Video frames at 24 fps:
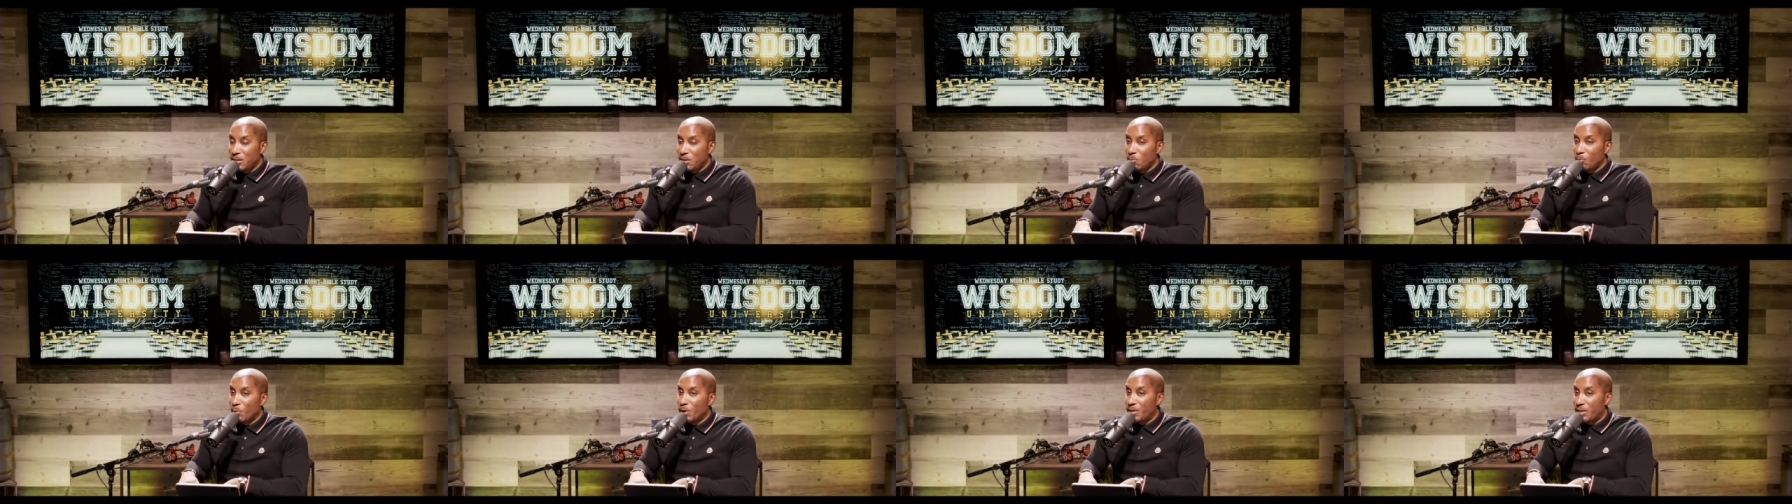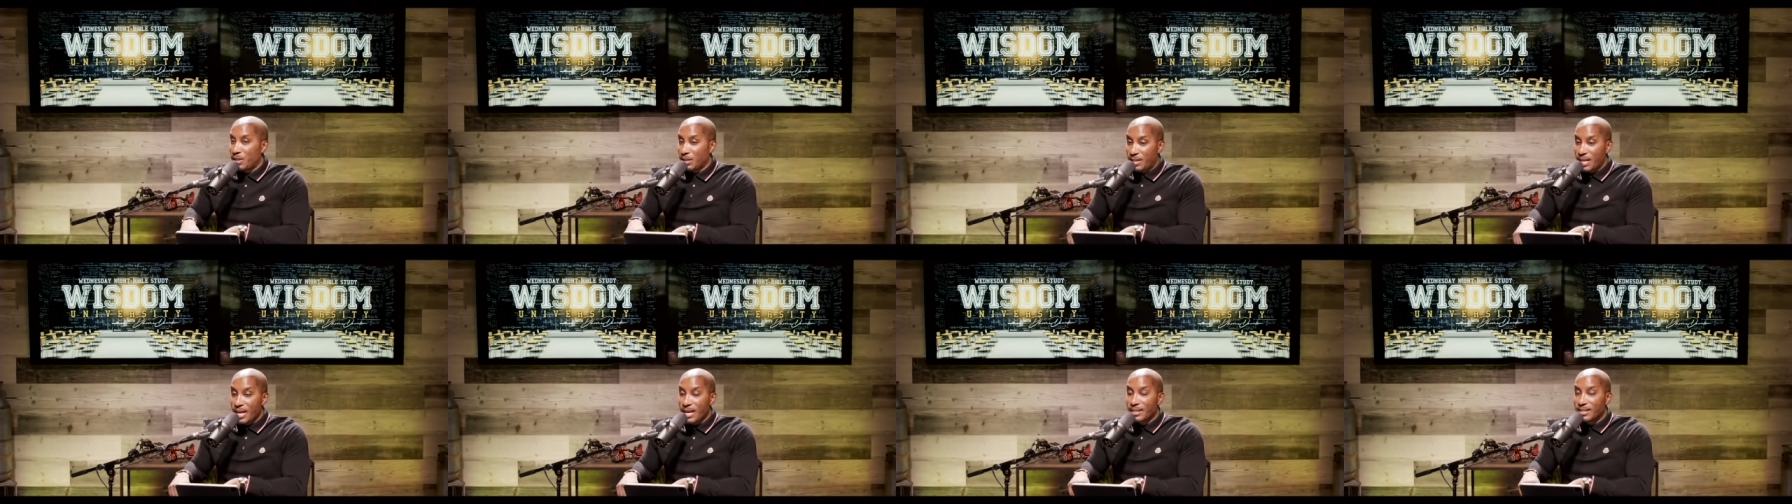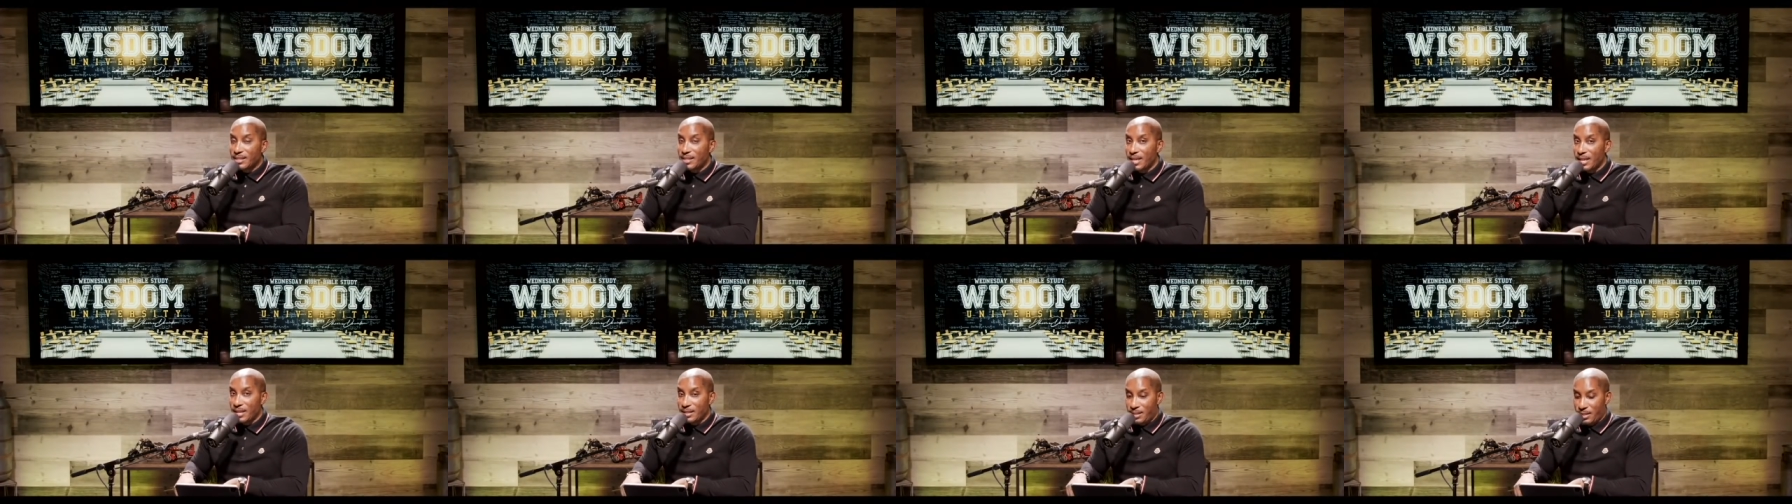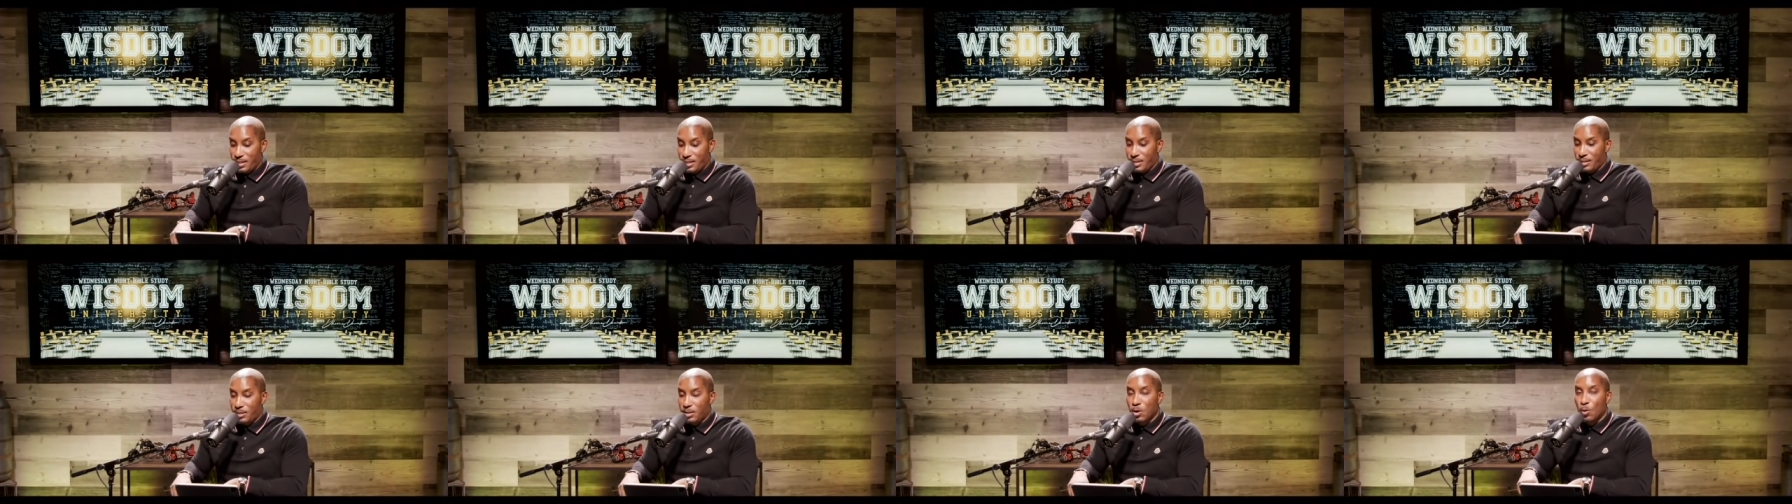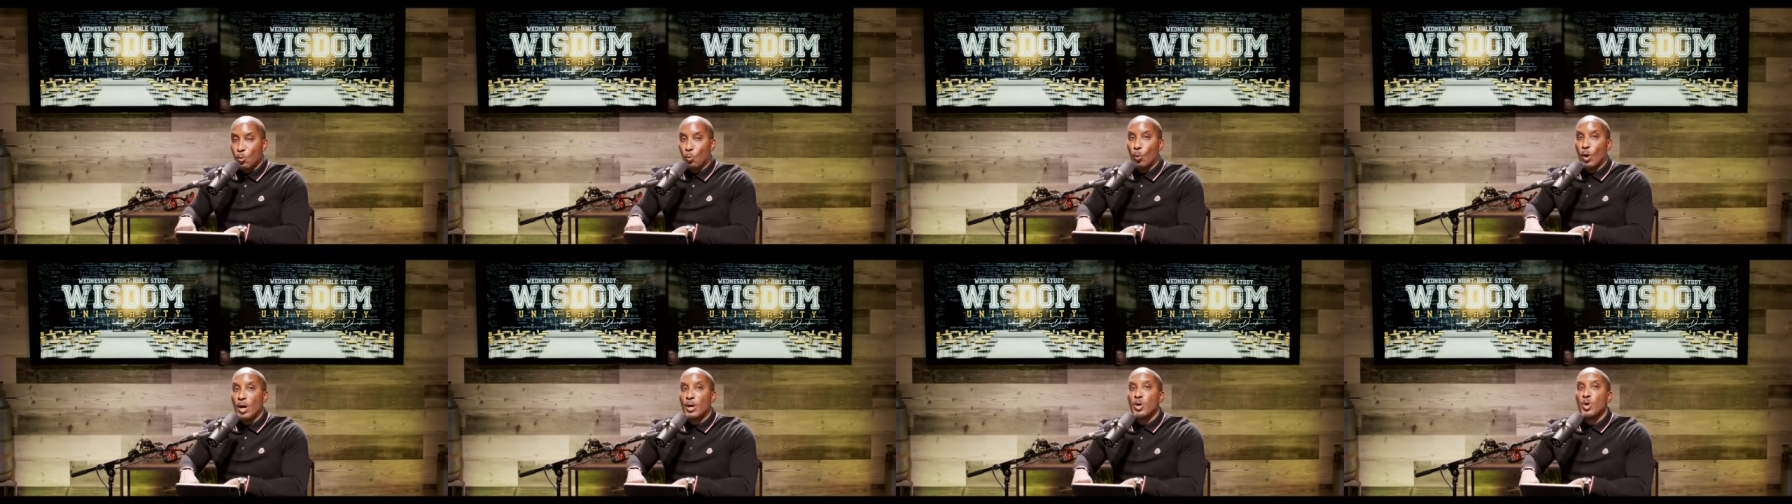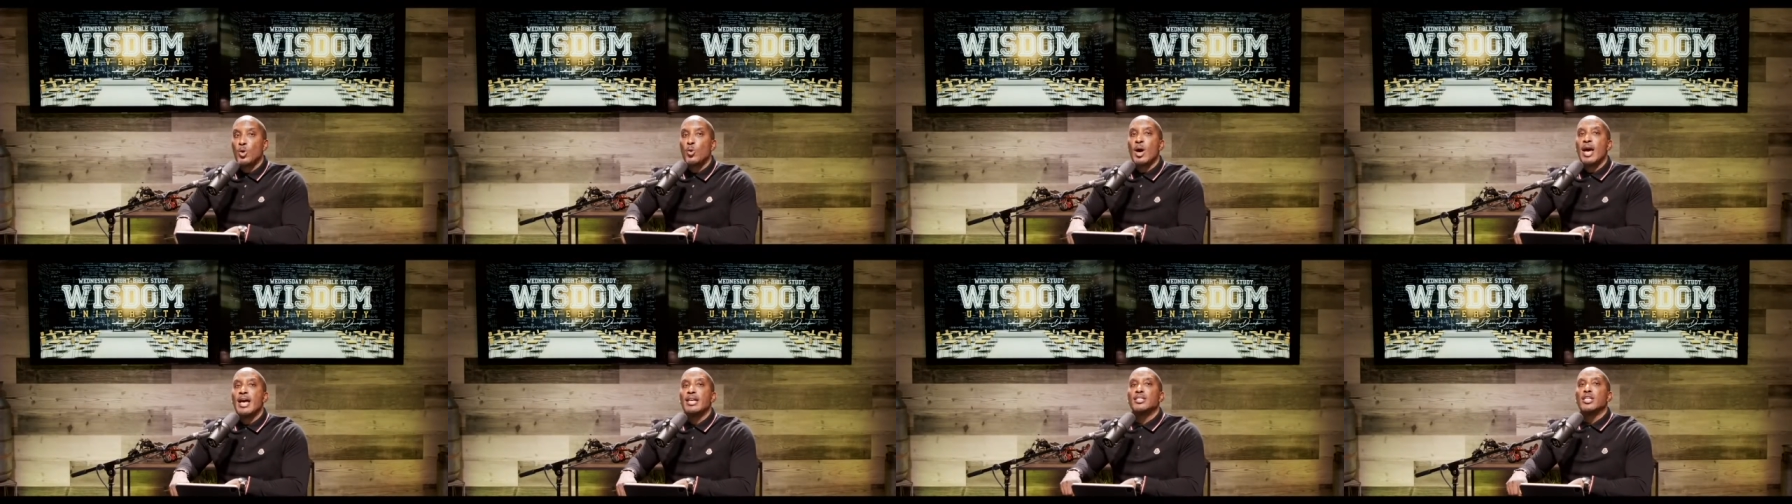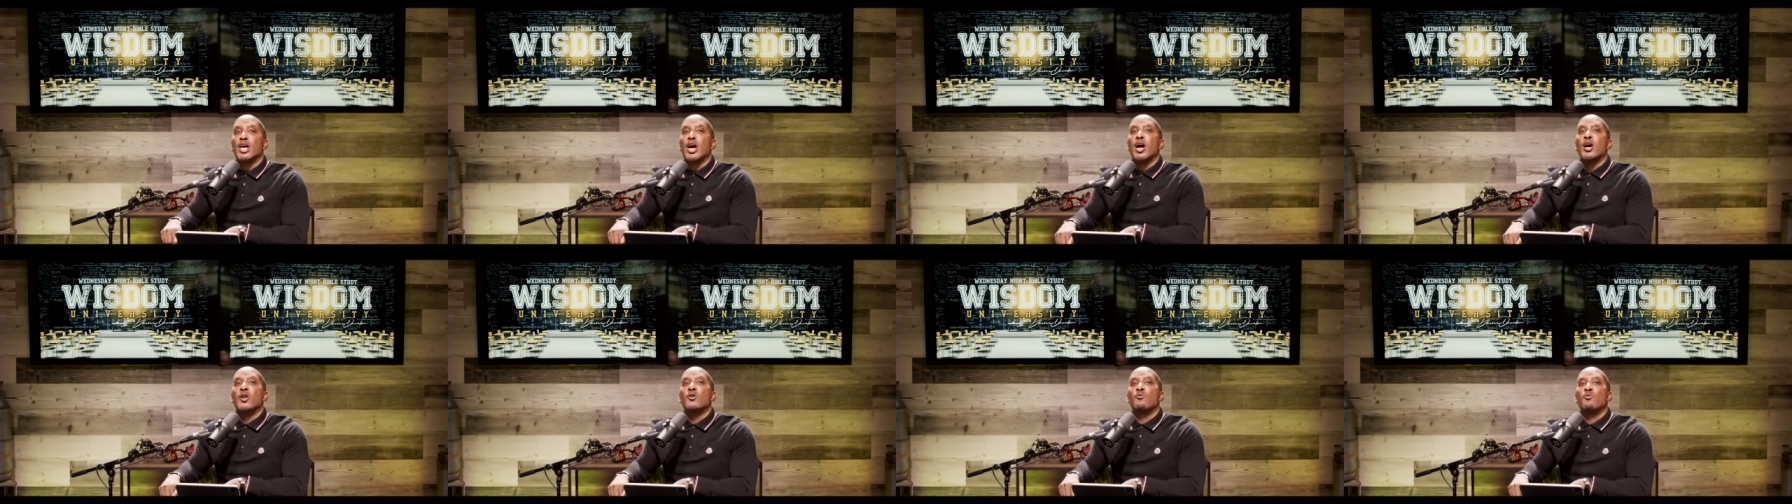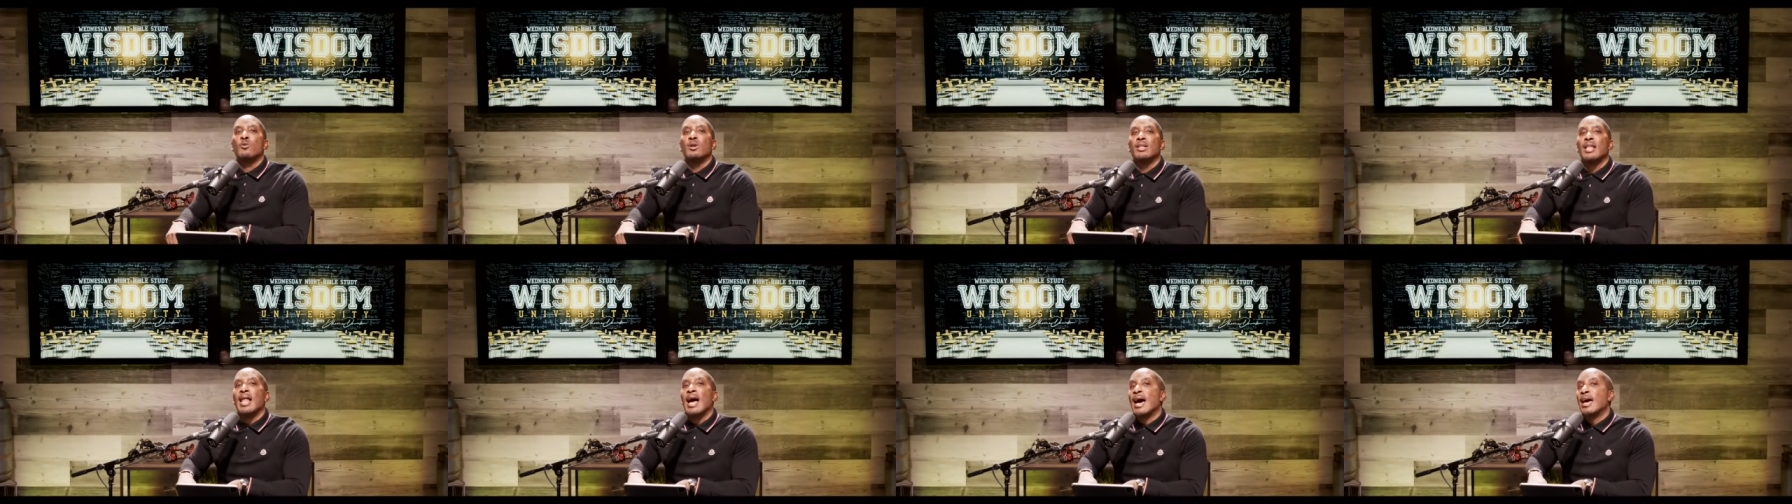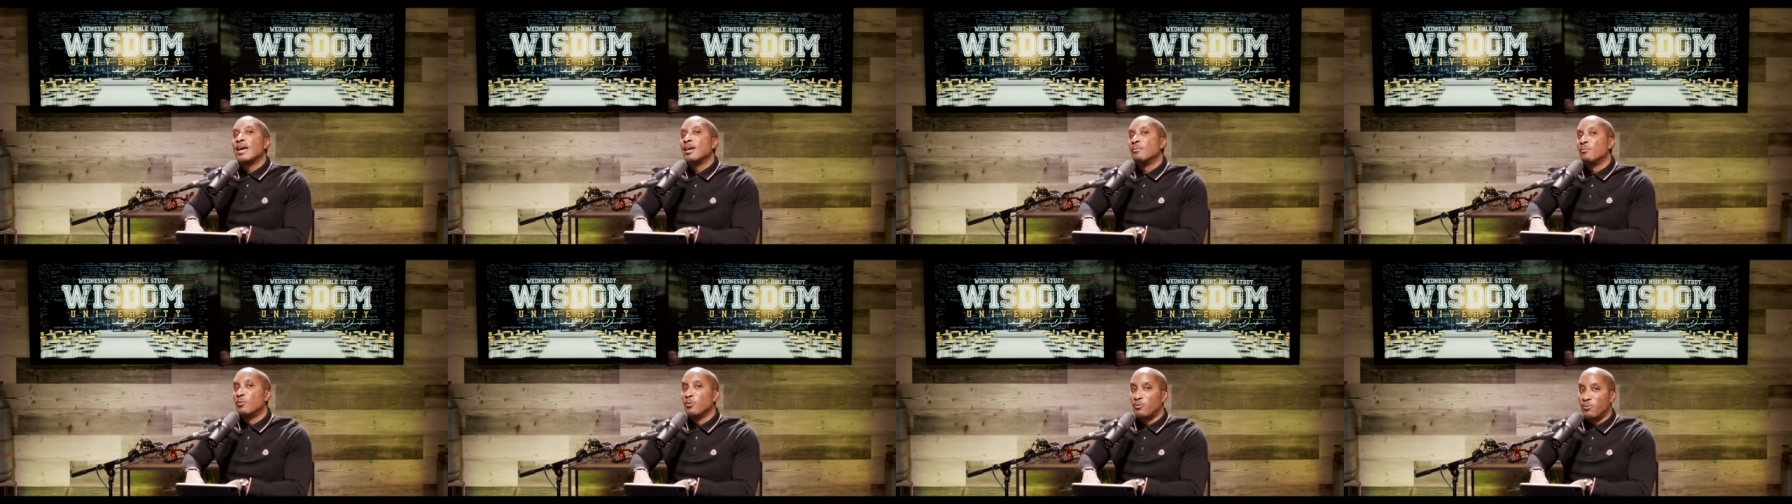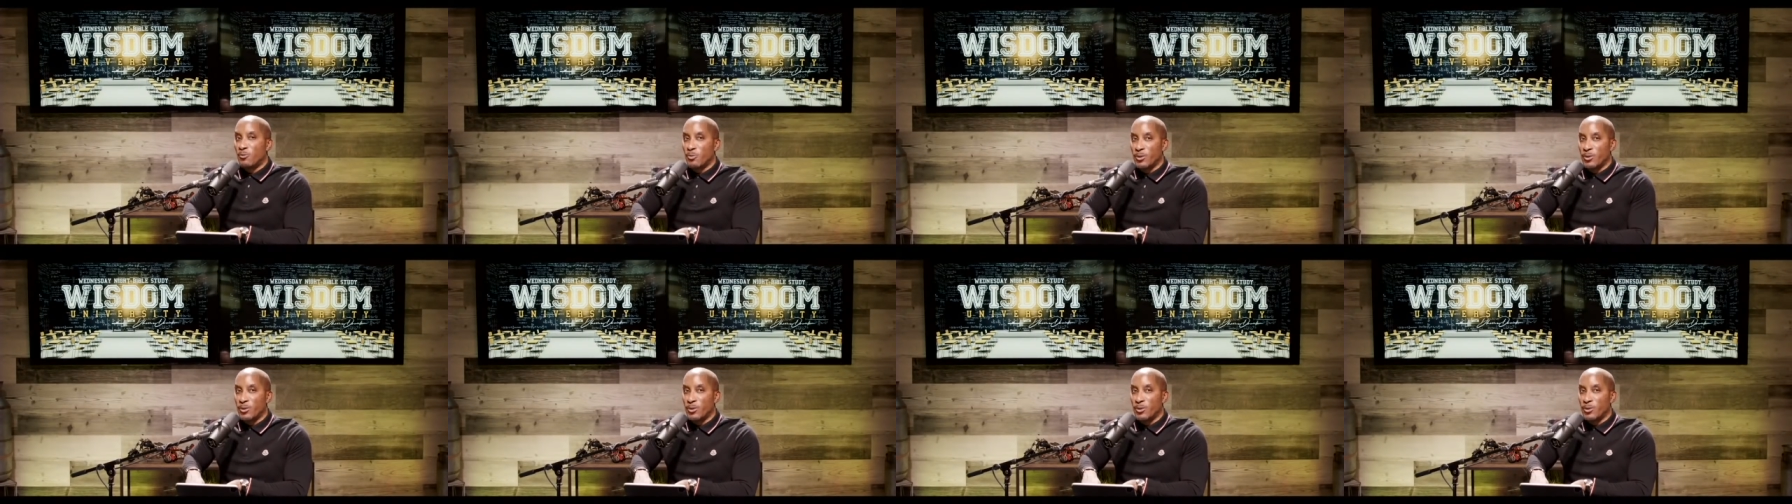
what the text says is one who has unreliable